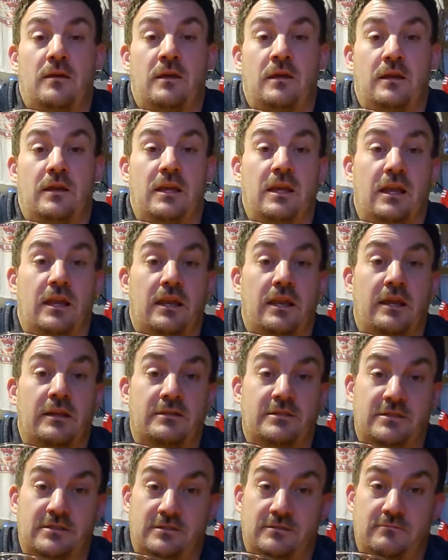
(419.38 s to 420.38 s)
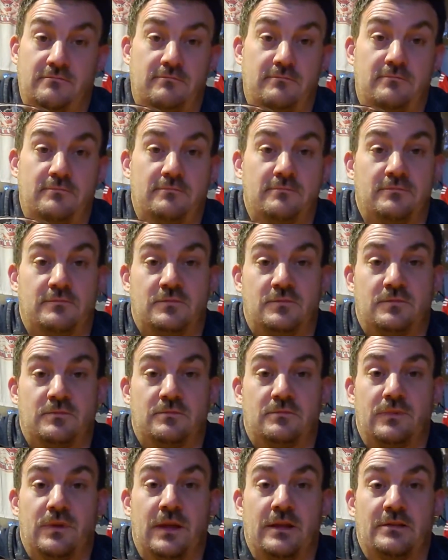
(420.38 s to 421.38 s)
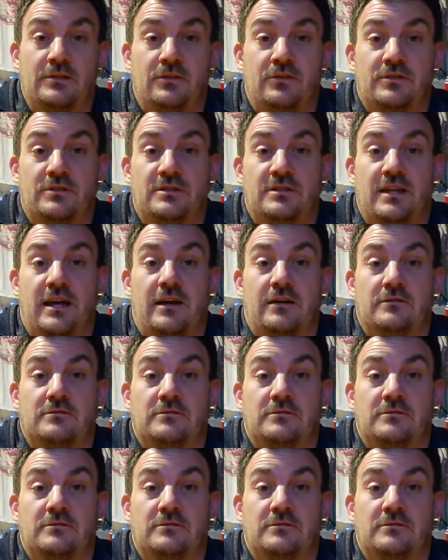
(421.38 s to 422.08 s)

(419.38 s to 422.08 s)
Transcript: again, it's a good stout,